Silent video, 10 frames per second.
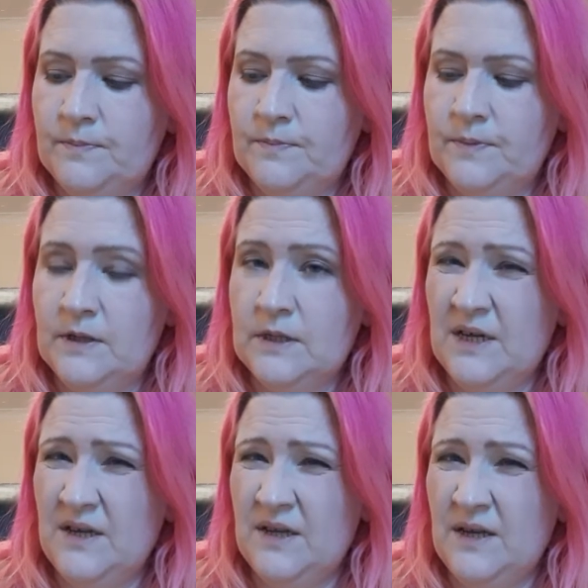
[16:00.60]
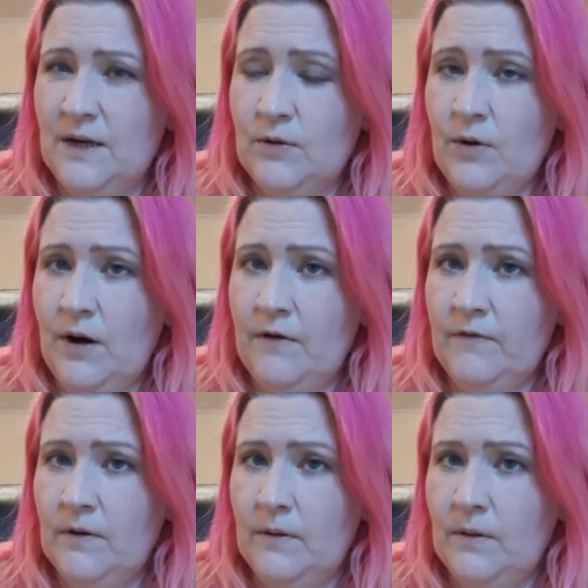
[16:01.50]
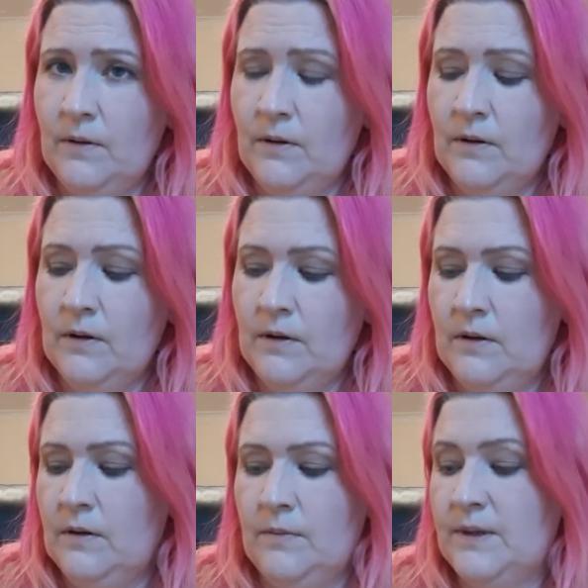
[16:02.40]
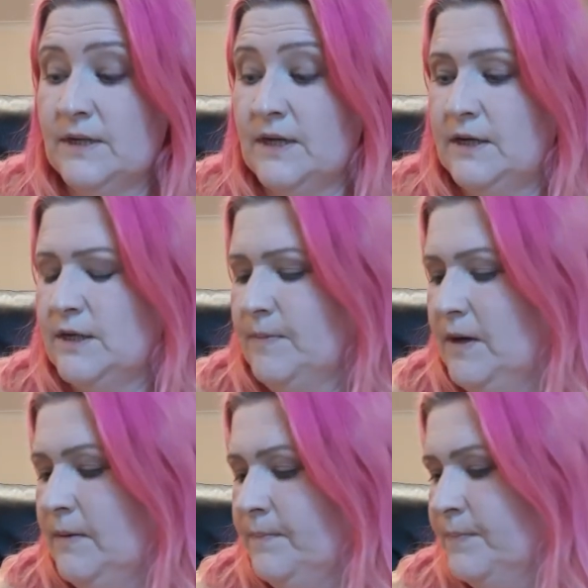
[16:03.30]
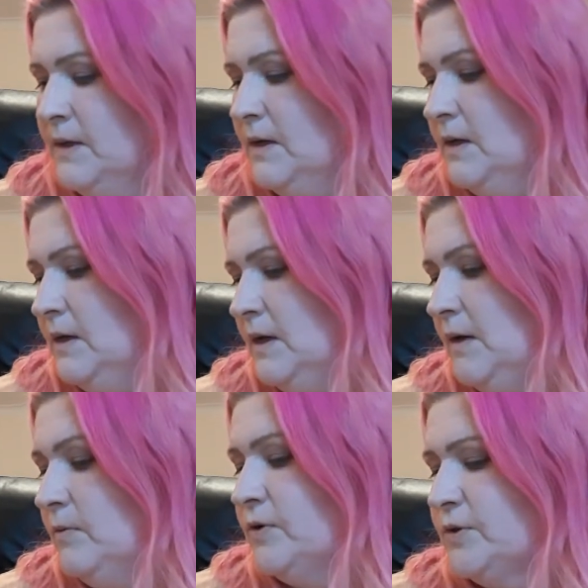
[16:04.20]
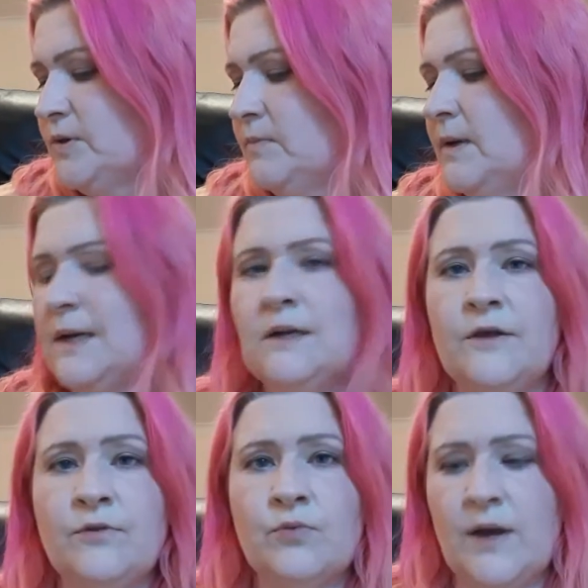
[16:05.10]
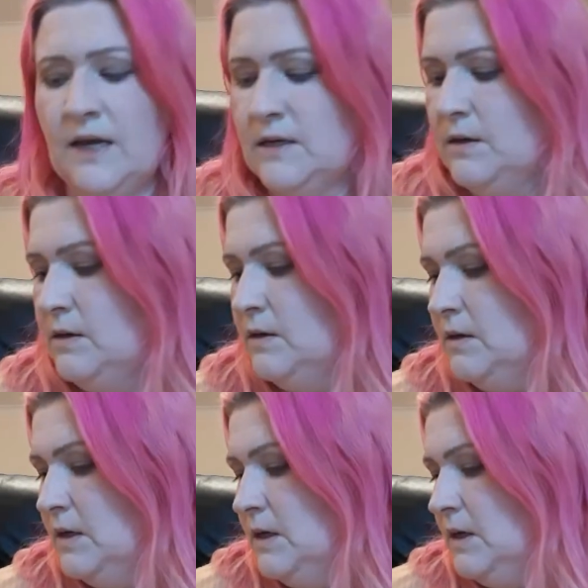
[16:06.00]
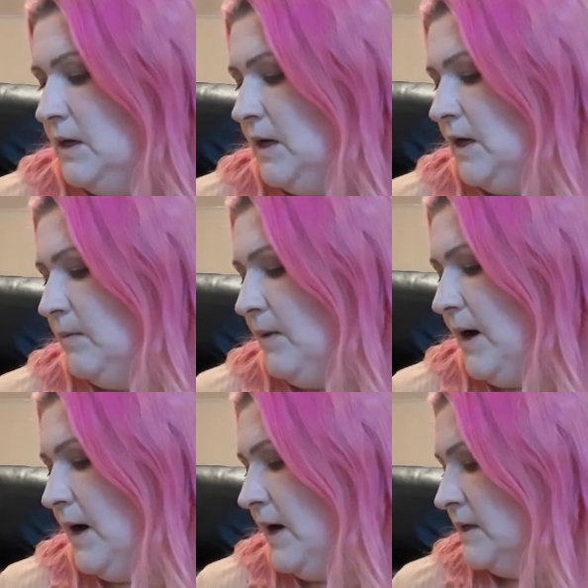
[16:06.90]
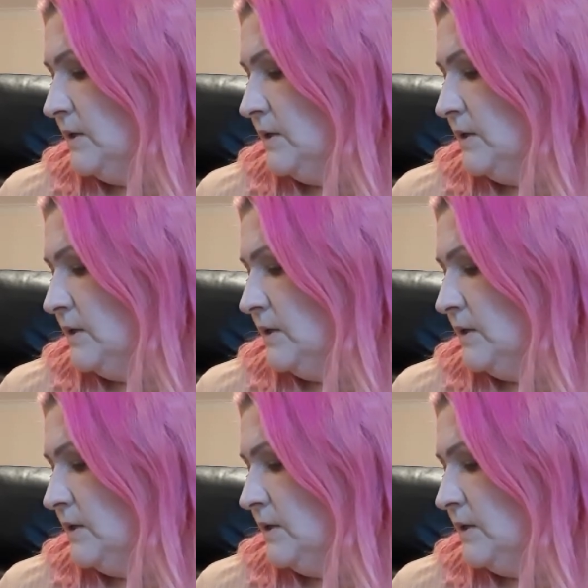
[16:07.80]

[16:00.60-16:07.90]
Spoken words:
Peakside Needlecraft, Peakside something, which was mainly thread, and